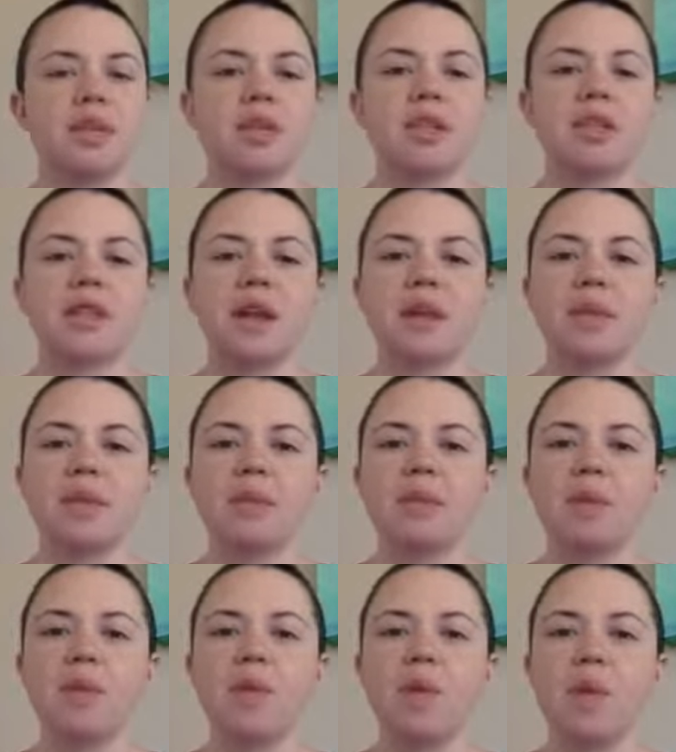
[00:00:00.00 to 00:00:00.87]
It's come to
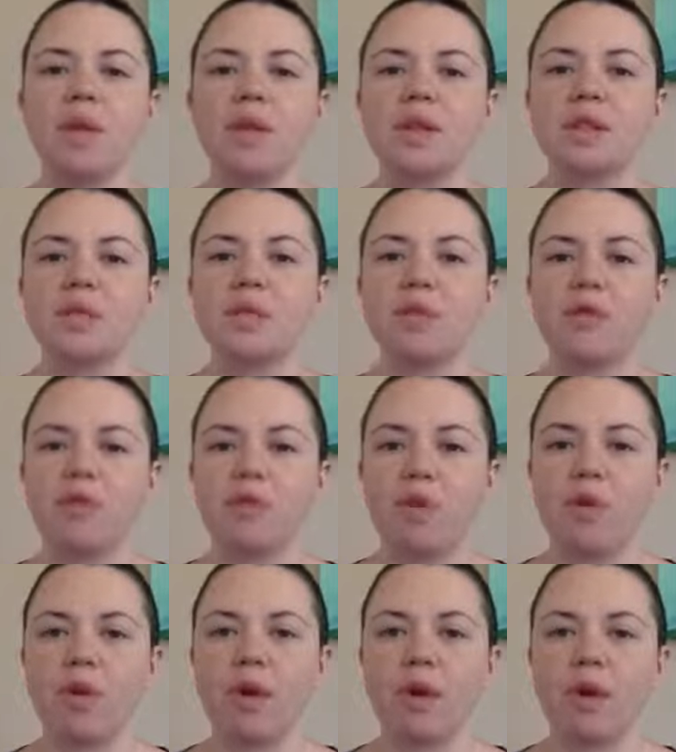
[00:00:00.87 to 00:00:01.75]
me once
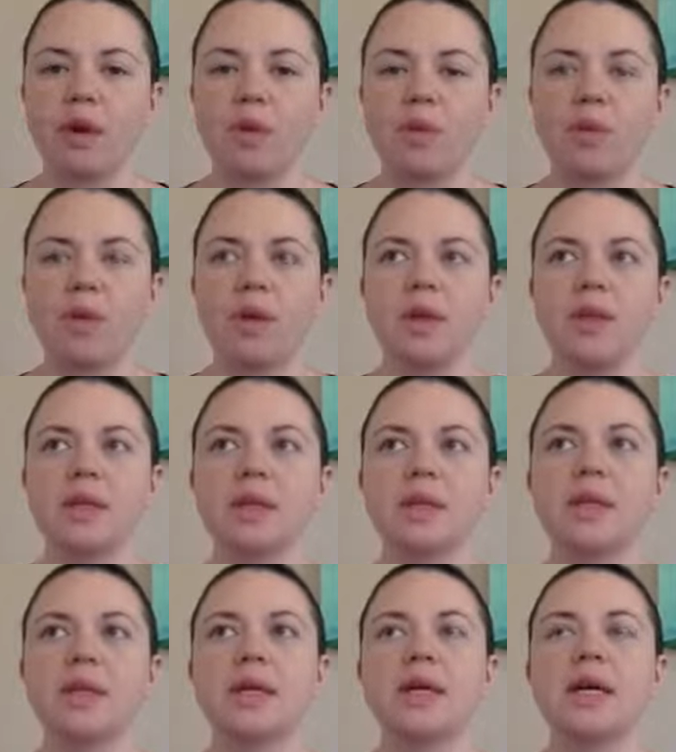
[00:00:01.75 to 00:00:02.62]
before, and it
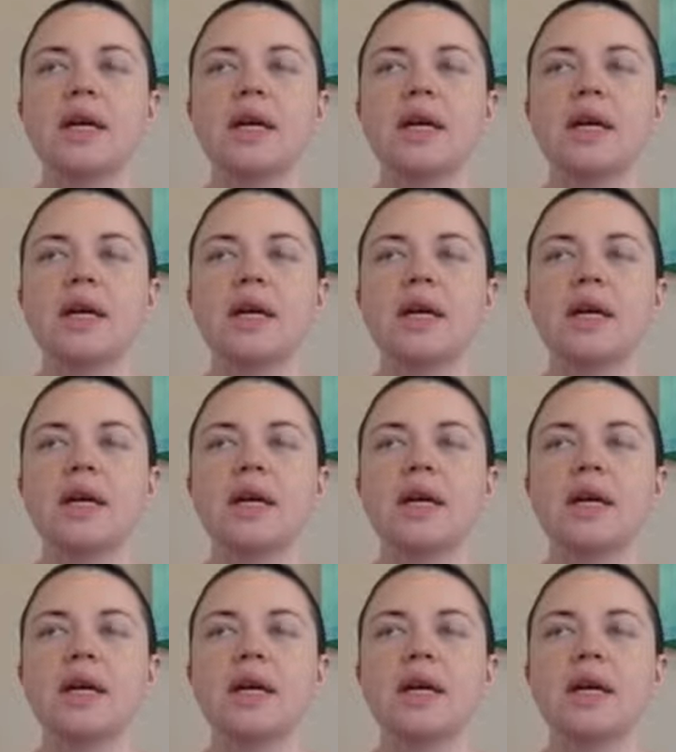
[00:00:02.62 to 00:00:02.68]
was